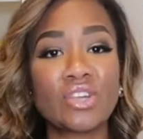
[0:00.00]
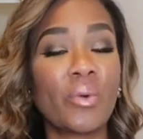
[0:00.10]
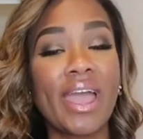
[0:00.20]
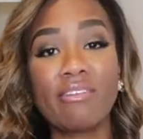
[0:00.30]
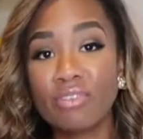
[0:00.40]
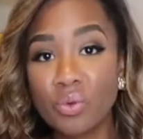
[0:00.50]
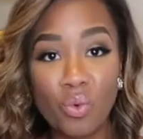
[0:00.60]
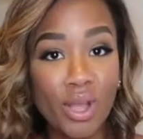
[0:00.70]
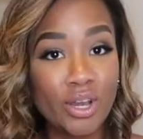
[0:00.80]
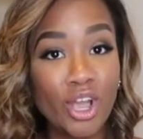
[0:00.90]
So
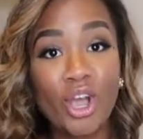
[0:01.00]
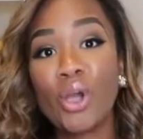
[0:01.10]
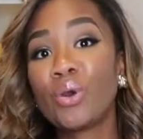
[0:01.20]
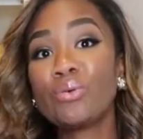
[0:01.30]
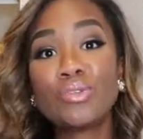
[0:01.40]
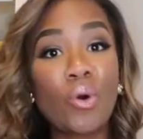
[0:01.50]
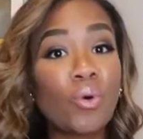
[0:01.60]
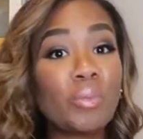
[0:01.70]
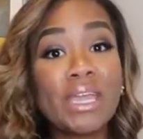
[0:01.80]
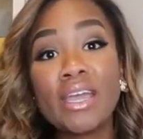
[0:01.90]
everyone who
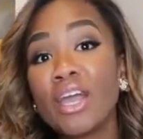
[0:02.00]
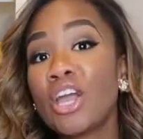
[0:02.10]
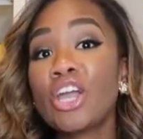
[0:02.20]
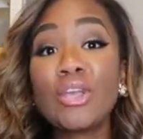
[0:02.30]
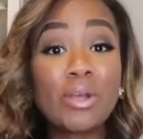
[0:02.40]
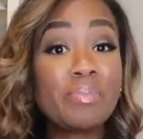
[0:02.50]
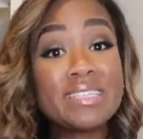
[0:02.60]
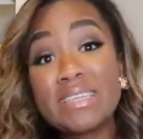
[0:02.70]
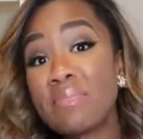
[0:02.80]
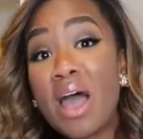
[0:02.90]
told me, you're a
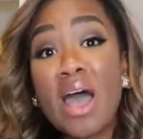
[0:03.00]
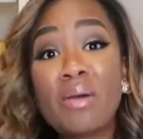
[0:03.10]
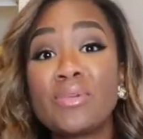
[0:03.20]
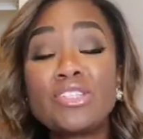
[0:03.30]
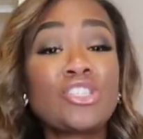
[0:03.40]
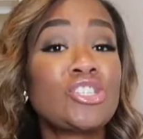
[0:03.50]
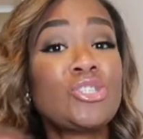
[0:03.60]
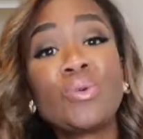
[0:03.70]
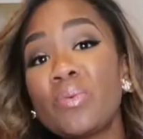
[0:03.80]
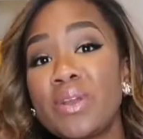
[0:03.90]
busy mom,
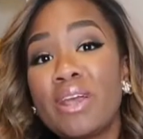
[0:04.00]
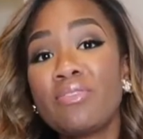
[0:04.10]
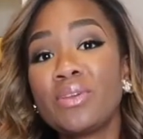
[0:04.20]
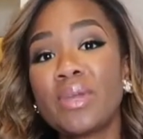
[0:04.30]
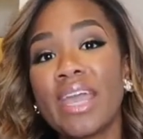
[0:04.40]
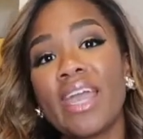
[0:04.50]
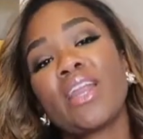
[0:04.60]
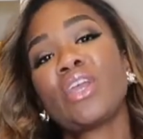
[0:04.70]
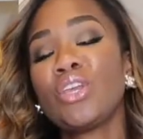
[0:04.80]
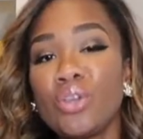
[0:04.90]
just do it whenever you
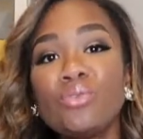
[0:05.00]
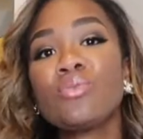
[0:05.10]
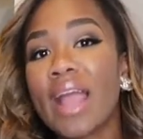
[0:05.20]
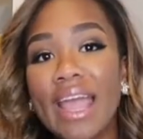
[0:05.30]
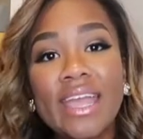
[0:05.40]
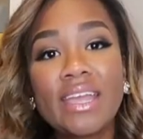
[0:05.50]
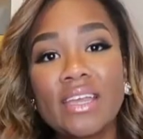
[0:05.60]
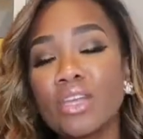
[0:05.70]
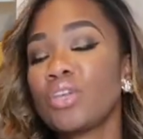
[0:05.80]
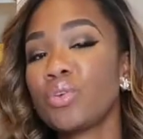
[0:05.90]
can. You right.